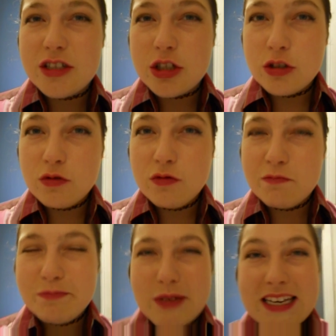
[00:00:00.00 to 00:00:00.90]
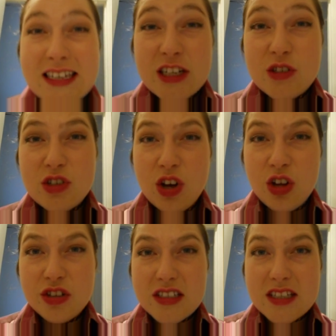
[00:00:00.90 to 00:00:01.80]
to be an
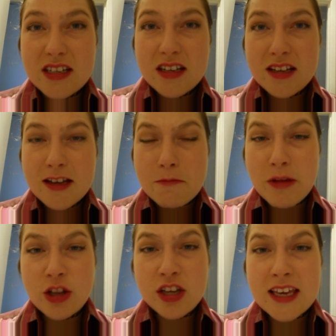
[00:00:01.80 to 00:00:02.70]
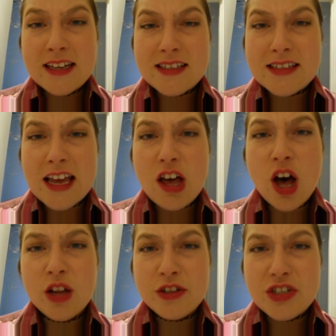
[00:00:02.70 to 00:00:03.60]
adult by looking into
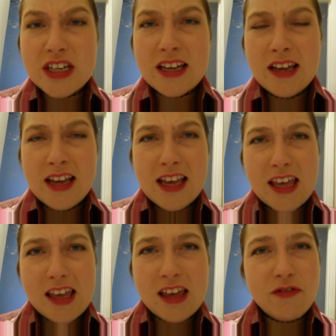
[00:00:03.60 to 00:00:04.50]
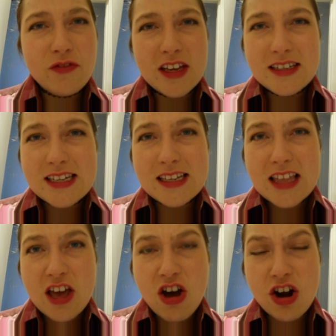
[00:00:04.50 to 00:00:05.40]
psychology, if indeed
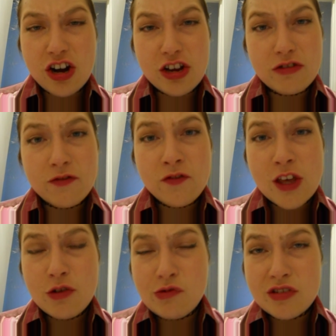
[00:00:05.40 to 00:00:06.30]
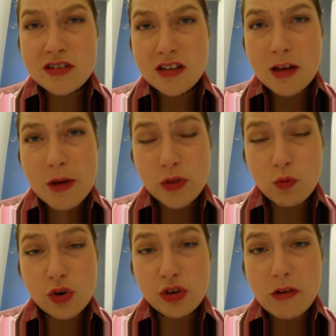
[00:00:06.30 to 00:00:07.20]
they are confused about the
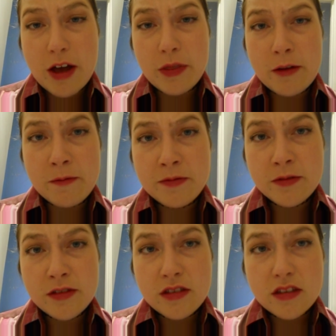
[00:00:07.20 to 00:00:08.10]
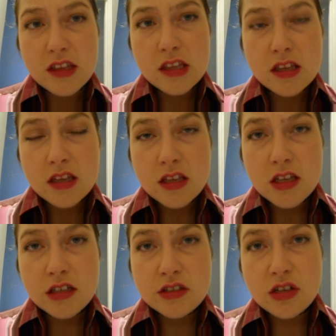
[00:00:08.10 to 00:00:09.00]
world around them.
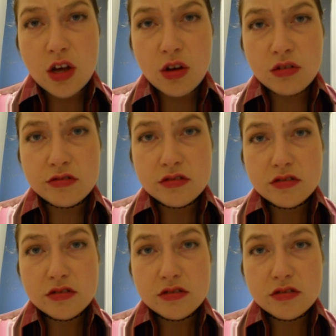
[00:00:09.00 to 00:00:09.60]
So